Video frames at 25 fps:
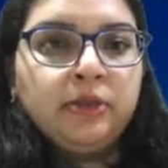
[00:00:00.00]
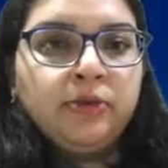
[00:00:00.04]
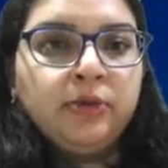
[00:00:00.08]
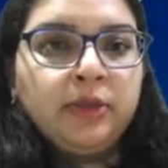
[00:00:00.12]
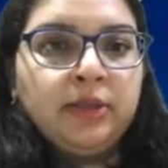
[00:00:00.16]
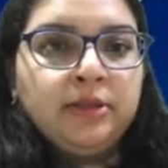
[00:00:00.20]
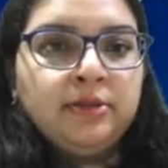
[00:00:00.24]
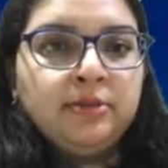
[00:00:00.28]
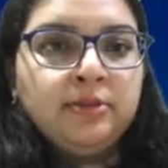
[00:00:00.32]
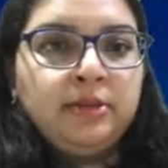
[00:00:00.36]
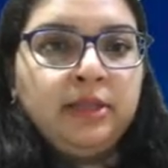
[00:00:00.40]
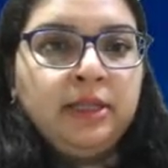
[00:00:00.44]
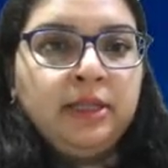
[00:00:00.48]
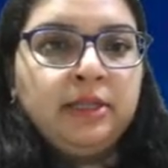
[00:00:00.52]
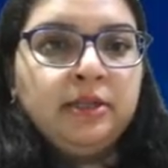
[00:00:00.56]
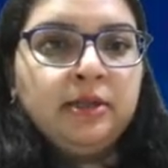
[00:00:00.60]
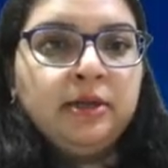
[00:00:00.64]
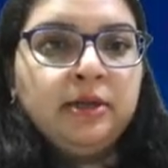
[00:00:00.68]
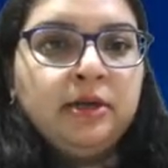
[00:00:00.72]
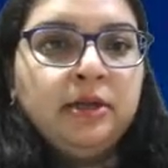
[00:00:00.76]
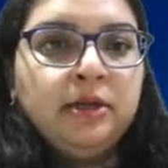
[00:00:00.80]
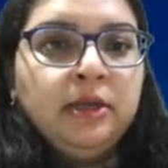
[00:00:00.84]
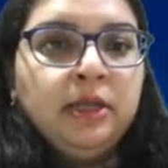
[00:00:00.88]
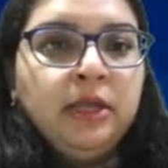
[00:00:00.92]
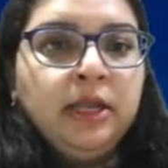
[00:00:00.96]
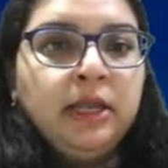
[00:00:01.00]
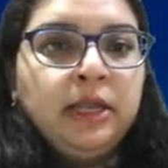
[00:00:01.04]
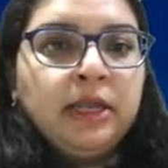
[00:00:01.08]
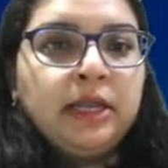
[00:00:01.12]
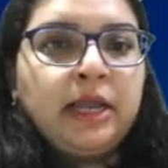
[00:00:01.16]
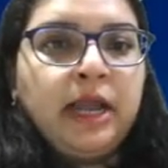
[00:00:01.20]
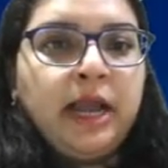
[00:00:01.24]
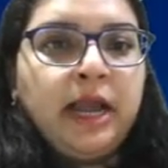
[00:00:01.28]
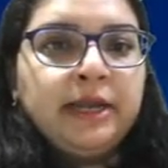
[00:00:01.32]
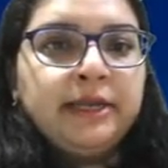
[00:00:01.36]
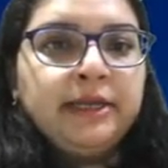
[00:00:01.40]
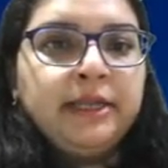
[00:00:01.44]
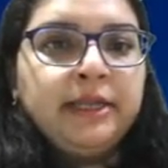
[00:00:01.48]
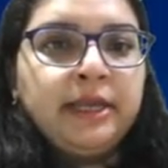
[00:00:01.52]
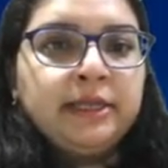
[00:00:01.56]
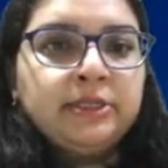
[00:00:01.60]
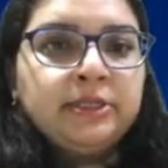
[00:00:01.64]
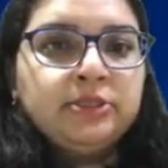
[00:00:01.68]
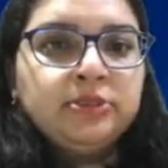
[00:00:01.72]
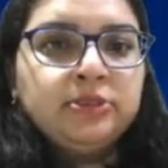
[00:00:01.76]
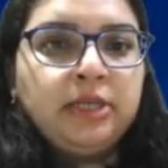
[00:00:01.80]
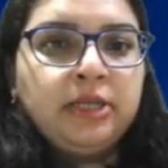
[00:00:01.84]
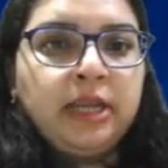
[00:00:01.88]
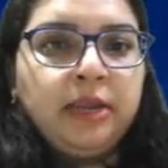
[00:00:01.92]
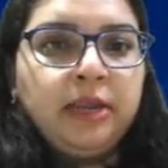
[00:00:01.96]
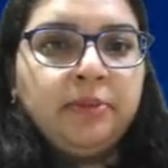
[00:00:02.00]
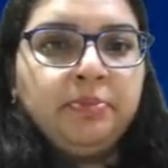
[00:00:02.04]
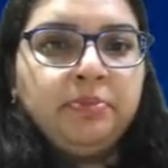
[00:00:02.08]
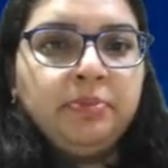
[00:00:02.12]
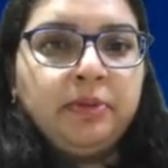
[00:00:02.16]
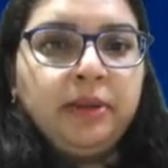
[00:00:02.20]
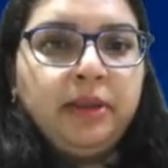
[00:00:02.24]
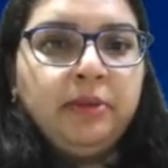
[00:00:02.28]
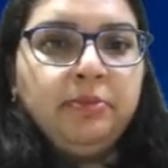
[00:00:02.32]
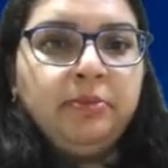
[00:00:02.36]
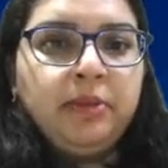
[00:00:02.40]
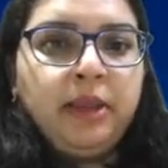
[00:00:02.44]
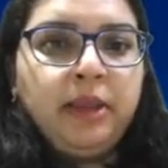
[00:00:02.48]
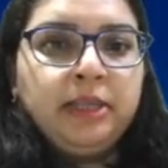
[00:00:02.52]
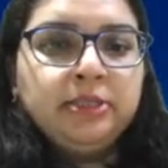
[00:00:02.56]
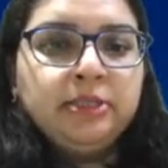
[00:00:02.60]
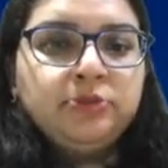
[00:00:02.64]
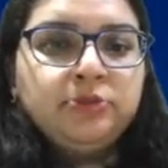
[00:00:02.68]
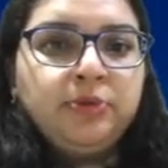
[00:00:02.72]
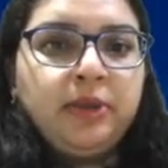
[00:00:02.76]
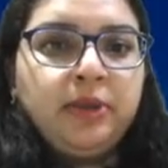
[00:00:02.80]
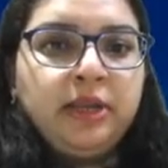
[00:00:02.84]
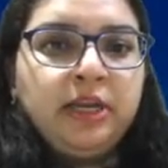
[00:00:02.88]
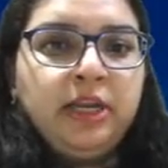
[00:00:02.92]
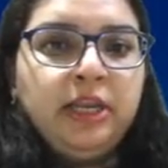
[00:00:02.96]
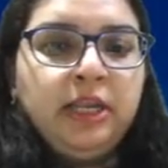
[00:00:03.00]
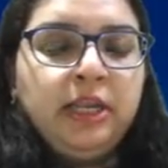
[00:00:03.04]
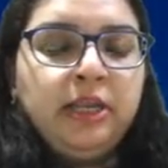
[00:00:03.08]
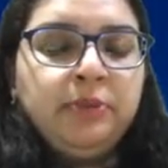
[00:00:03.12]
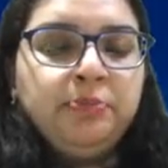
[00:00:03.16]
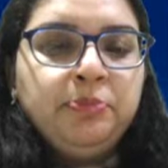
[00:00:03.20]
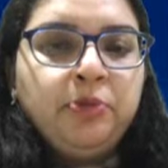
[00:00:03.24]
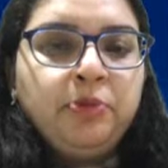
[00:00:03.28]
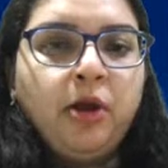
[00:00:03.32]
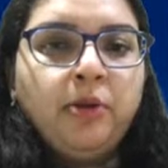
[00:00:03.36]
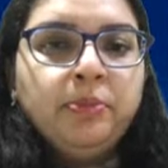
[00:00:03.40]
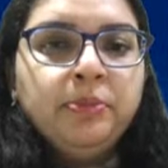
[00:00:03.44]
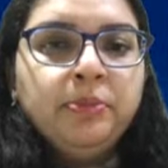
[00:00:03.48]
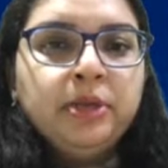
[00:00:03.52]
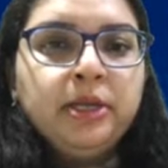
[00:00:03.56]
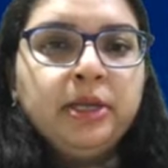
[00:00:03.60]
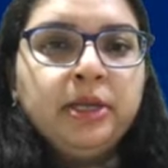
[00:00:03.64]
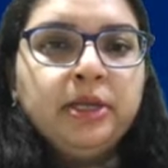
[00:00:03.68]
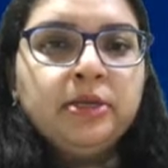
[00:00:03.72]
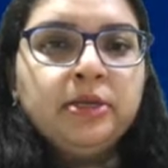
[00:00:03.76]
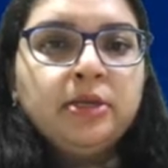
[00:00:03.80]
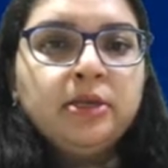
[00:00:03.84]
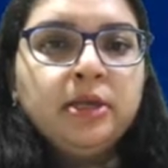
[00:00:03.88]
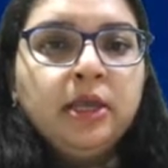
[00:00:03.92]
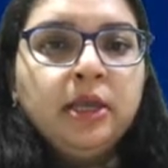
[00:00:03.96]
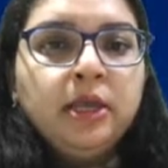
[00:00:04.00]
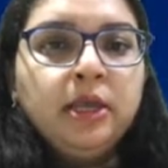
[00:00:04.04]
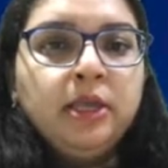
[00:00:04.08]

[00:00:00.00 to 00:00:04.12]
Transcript: You can see the cardiac shape image very prominent.